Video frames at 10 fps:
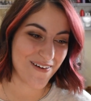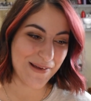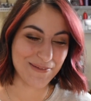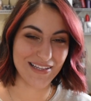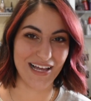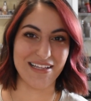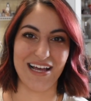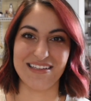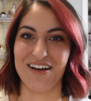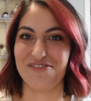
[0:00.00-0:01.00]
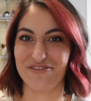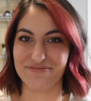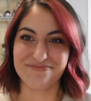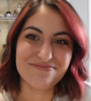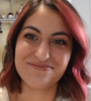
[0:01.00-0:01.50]
I love
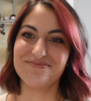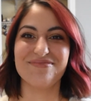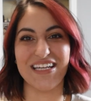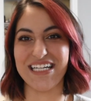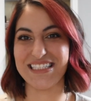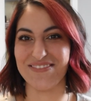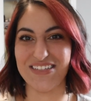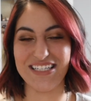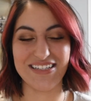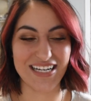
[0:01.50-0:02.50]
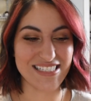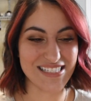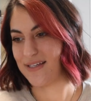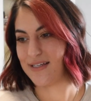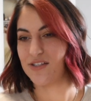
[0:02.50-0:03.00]
getting to meet you
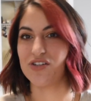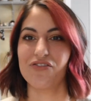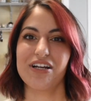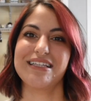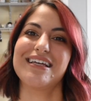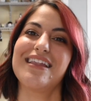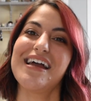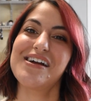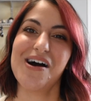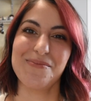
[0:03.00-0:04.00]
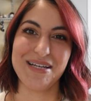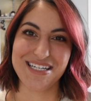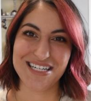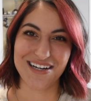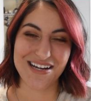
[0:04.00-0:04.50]
guys. Don't forget to like, comment,
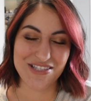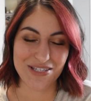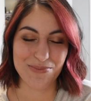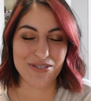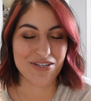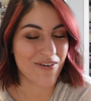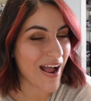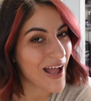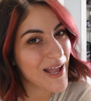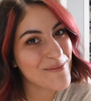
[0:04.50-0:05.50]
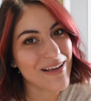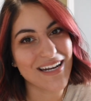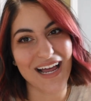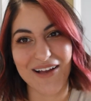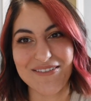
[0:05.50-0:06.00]
share, and subscribe,
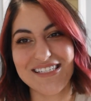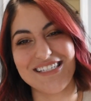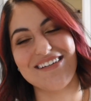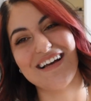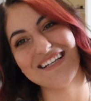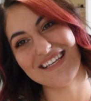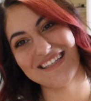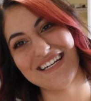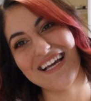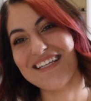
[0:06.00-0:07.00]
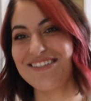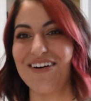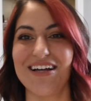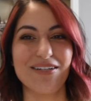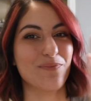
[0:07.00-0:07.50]
and I will see you guys on the next
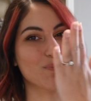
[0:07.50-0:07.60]
one.